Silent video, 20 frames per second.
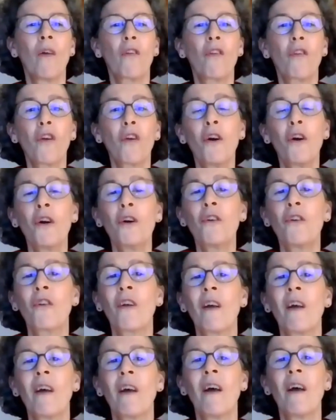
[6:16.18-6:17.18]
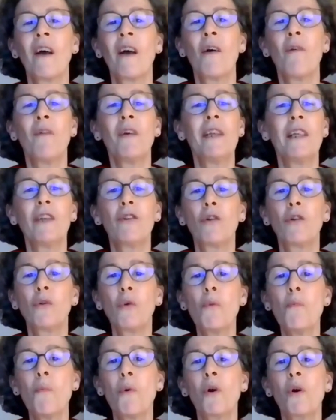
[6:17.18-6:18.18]
Third, we need to
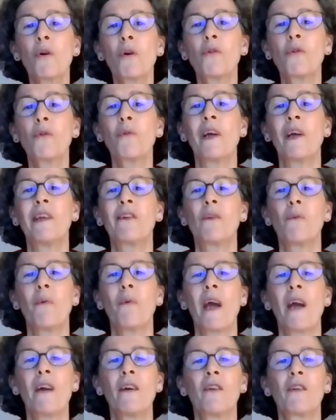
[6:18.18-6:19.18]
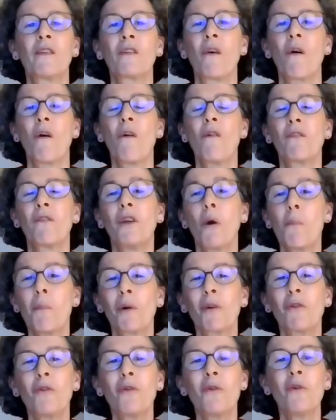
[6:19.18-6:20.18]
do more to raise awareness of the
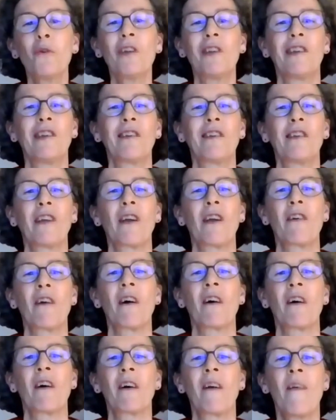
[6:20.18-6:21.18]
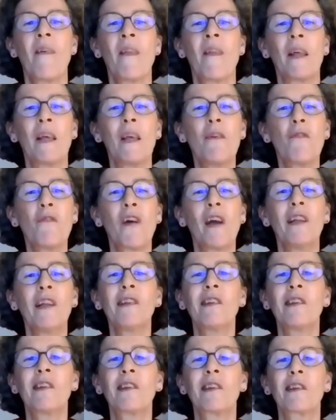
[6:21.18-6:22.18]
opportunities there are.
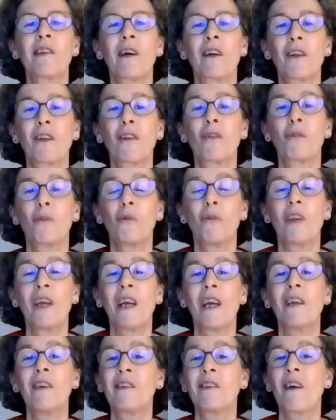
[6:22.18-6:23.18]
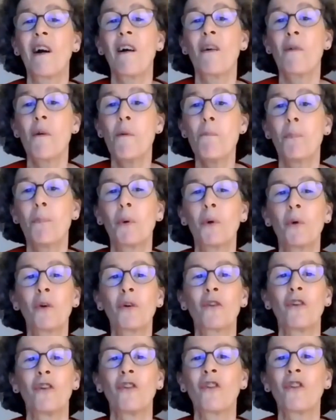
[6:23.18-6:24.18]
Events like today's are
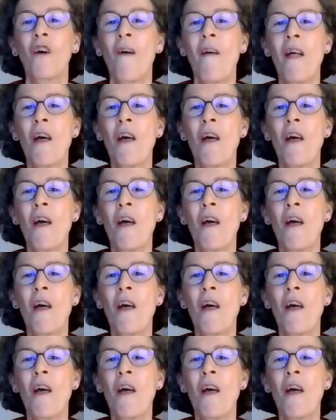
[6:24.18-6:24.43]
important.